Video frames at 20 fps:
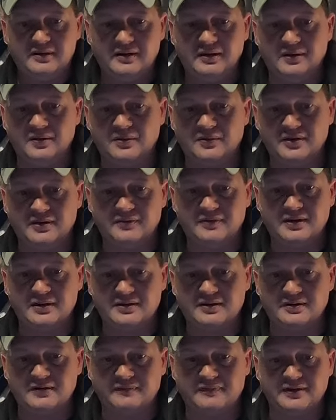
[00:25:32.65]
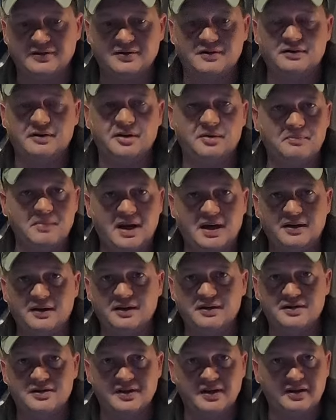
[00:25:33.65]
You know, th- this is physically
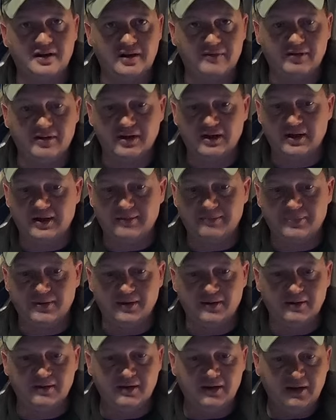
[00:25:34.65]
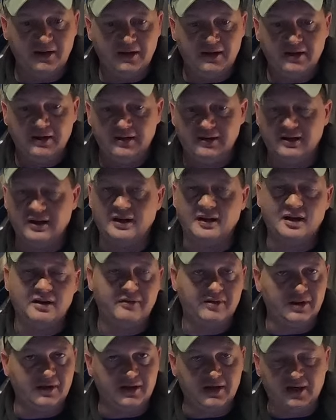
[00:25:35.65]
demanding, setting everything up and taking
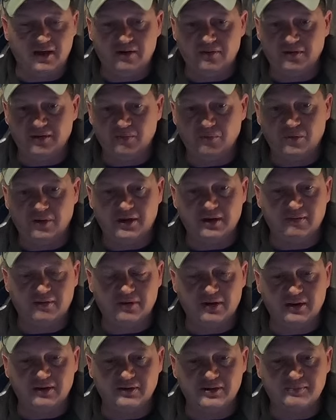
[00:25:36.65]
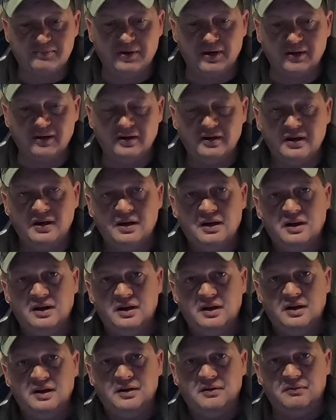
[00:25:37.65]
everything down and whatever else. But
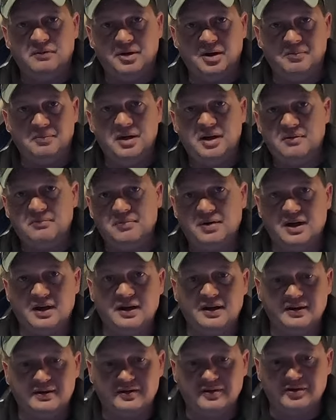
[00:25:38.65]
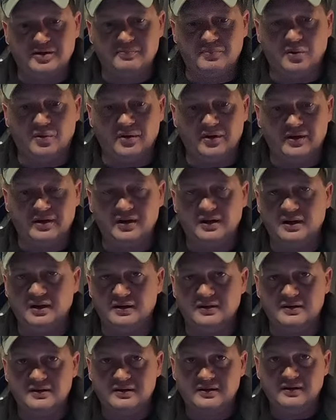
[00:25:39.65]
what I mean by it's a sport
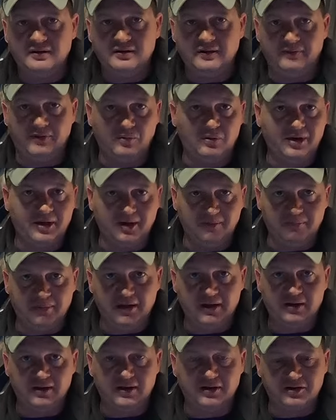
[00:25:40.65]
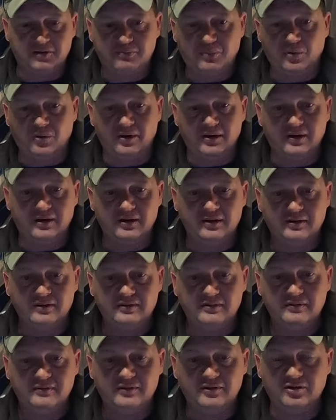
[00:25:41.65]
is if you want to get better at a sport,
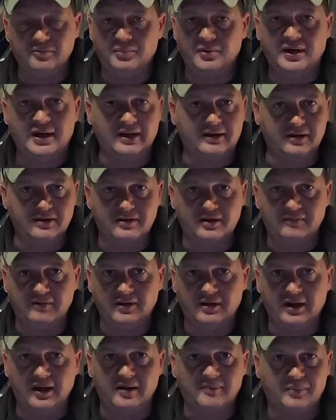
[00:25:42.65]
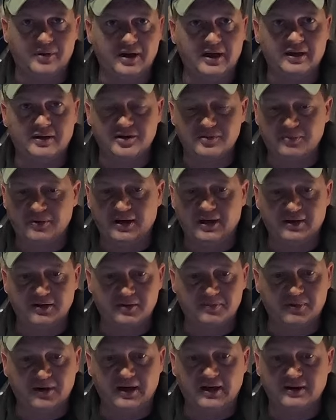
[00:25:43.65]
you practice every day. Practice,
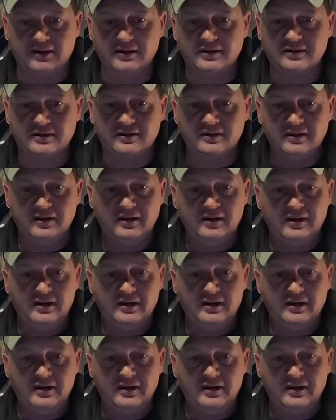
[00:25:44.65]
practice, practice.